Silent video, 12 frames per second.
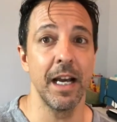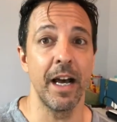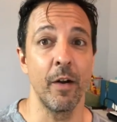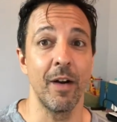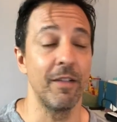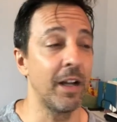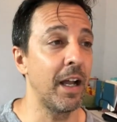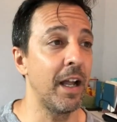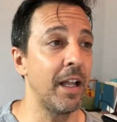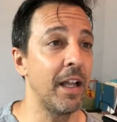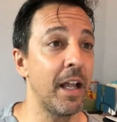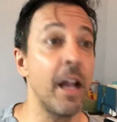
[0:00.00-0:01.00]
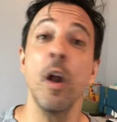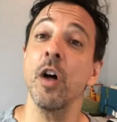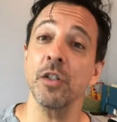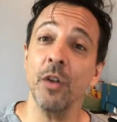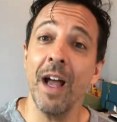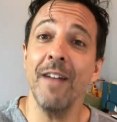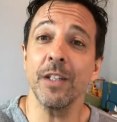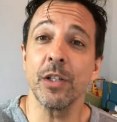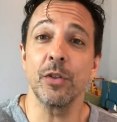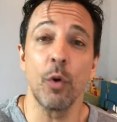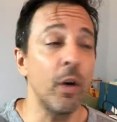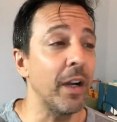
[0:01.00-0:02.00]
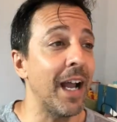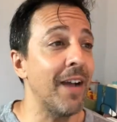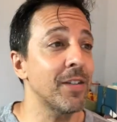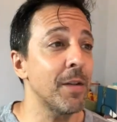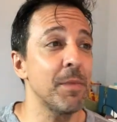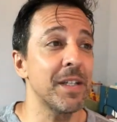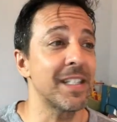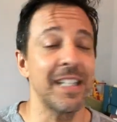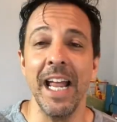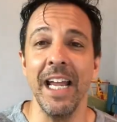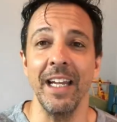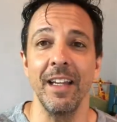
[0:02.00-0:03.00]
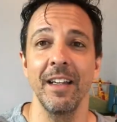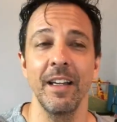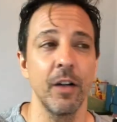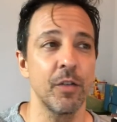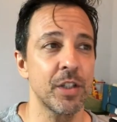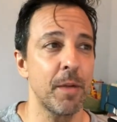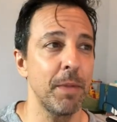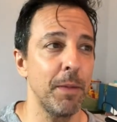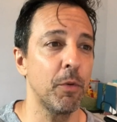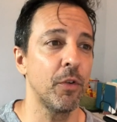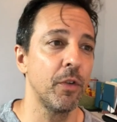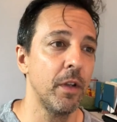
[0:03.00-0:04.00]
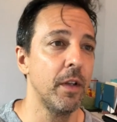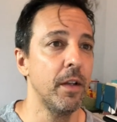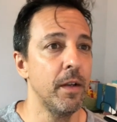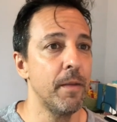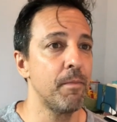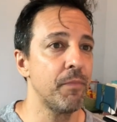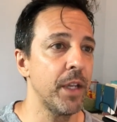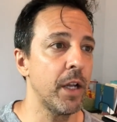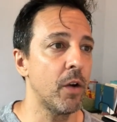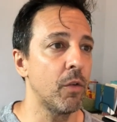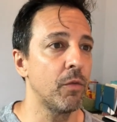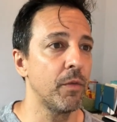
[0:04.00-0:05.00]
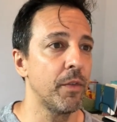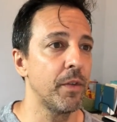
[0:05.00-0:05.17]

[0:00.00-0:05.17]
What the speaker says: have... and also have a story. Have something to say. Some people, when